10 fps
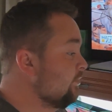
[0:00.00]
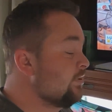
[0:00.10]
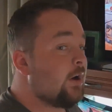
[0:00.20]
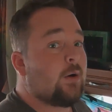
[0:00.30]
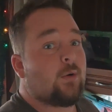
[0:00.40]

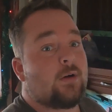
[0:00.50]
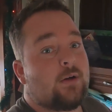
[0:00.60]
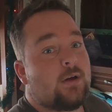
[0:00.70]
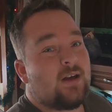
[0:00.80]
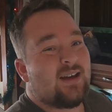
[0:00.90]
So,
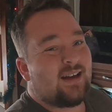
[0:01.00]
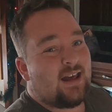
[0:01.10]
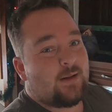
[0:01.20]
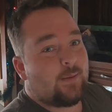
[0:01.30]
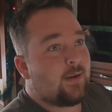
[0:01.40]

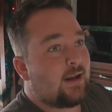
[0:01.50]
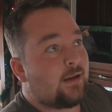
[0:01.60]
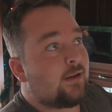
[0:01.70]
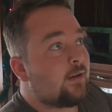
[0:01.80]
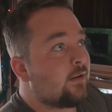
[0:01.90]
kind of been
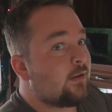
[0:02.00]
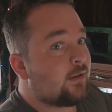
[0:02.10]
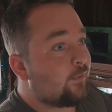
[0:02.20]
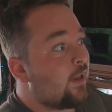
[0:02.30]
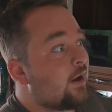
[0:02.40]
like,
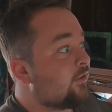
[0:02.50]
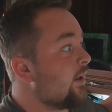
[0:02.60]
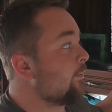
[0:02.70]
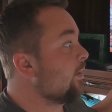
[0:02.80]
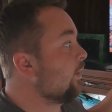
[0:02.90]
the vlog's
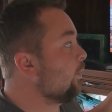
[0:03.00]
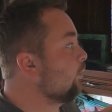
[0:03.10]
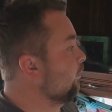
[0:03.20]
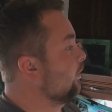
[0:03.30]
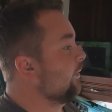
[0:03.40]
kind of been on
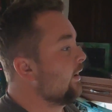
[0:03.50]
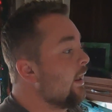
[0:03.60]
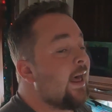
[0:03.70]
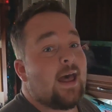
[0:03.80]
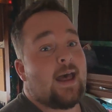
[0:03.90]
hold a little bit.
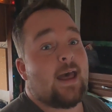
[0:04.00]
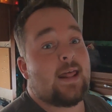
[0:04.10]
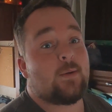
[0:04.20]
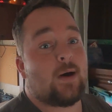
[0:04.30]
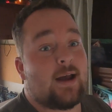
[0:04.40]

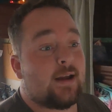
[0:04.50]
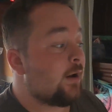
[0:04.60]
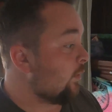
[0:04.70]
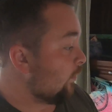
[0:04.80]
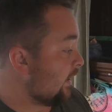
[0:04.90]
Anyway,
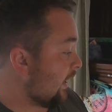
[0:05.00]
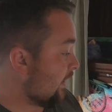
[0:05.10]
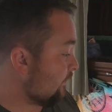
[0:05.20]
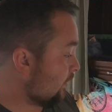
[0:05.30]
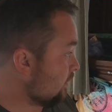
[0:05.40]
we
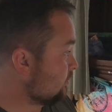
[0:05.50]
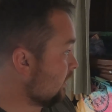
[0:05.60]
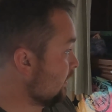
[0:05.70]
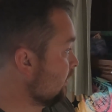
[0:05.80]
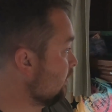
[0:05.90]
have
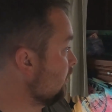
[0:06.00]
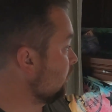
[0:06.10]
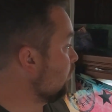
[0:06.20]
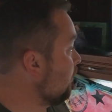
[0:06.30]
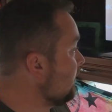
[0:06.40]
done
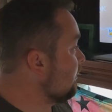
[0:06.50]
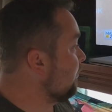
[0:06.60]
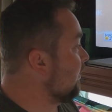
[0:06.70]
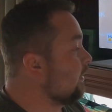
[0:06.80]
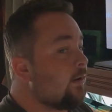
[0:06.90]
quite a
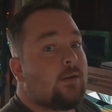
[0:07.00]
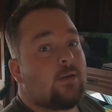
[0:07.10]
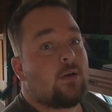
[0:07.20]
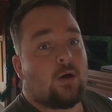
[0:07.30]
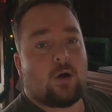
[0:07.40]
bit.
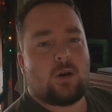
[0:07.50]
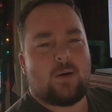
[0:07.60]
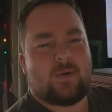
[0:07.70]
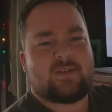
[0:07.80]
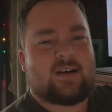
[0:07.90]
Hold
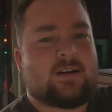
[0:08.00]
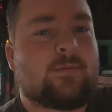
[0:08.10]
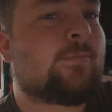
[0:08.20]
on one second.